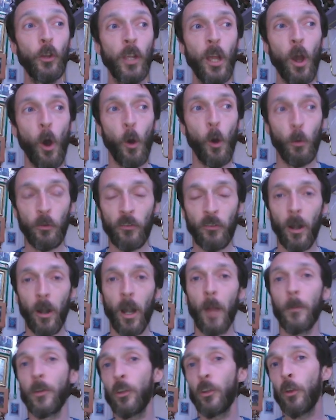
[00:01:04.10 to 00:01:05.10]
at All-Star and
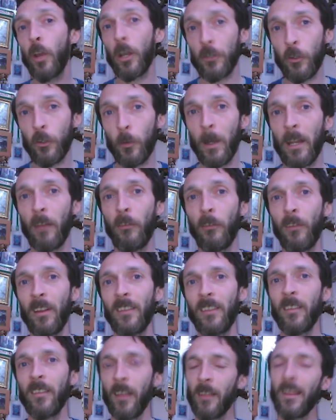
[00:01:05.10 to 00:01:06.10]
when you look at under
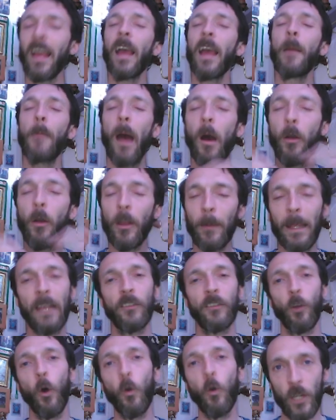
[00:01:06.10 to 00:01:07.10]
23s, that amalgamates
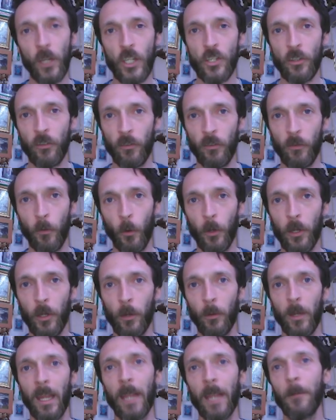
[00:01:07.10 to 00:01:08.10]
all regions for you,
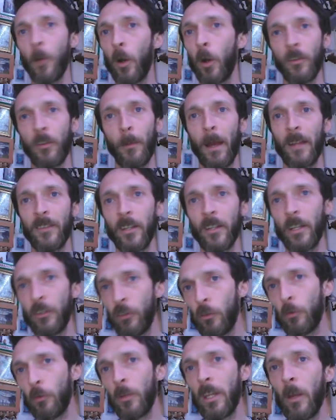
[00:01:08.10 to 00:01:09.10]
okay, automatically, so you
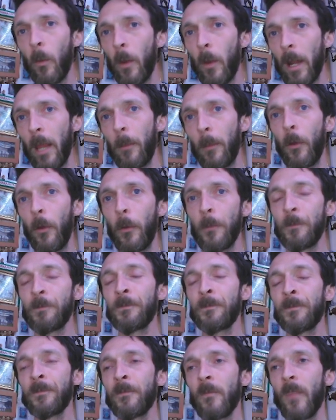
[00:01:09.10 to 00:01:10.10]
don't need to worry about
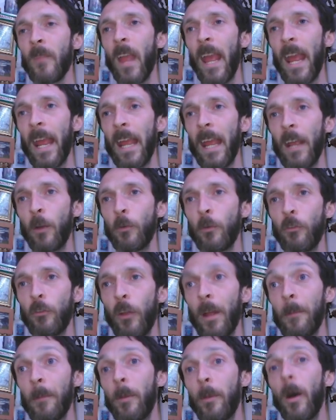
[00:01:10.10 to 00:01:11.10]
going down.
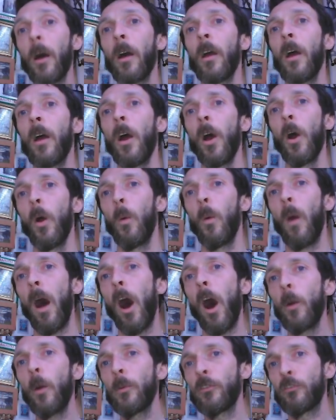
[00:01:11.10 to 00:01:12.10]
But what I
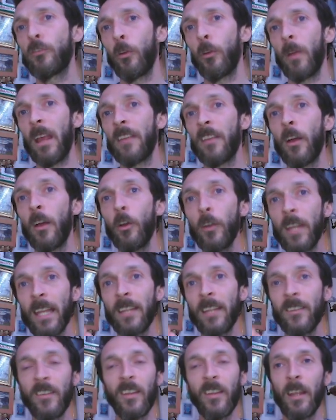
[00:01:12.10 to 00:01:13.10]
always do is I look
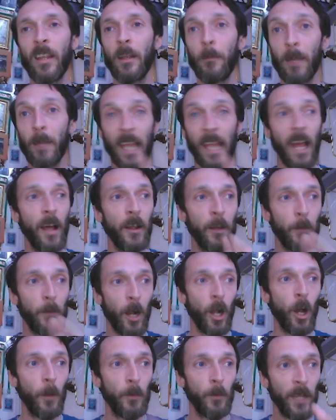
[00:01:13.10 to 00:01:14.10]
into my gallery, my
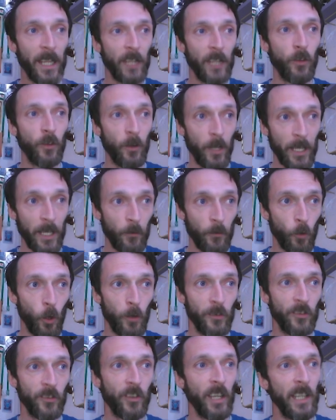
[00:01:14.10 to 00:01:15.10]
club, like I've got
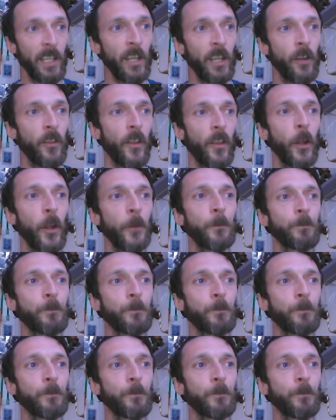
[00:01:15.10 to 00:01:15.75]
on screen here now.